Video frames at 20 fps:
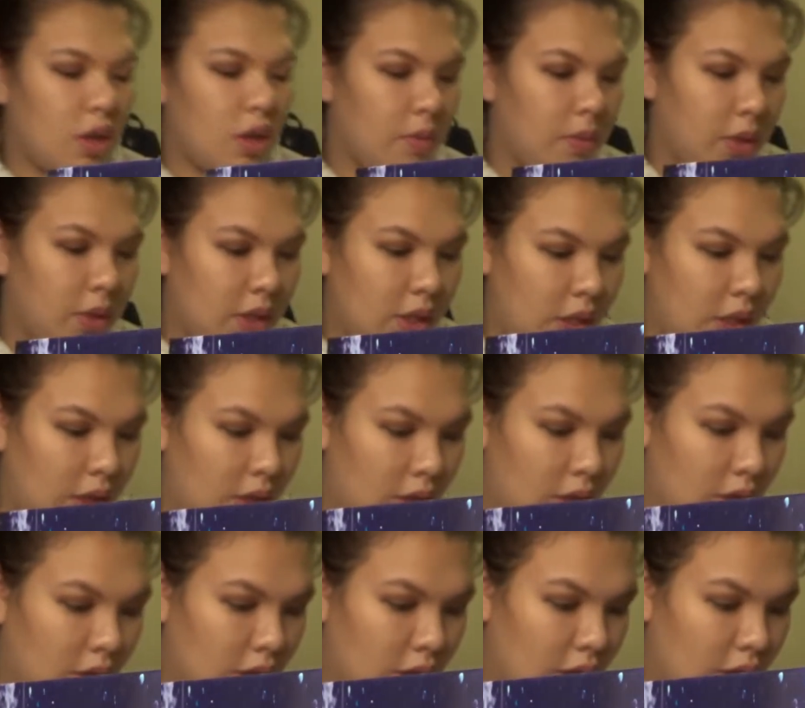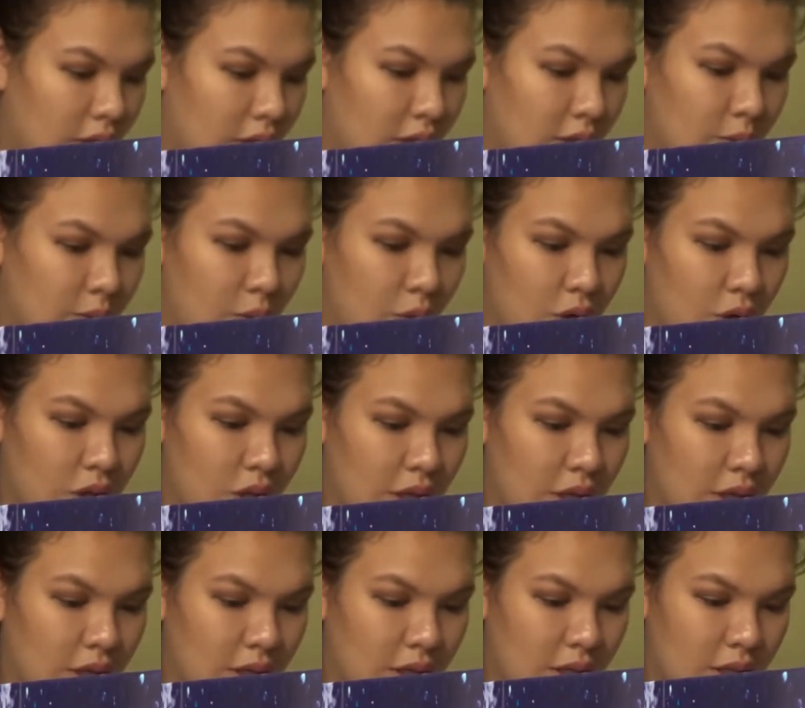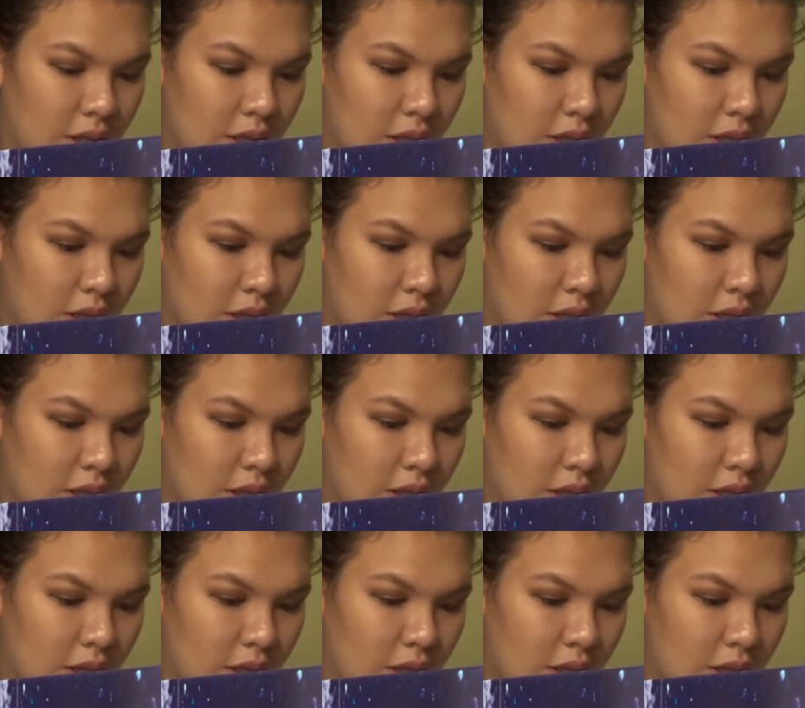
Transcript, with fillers: Let me see, let's swatch this.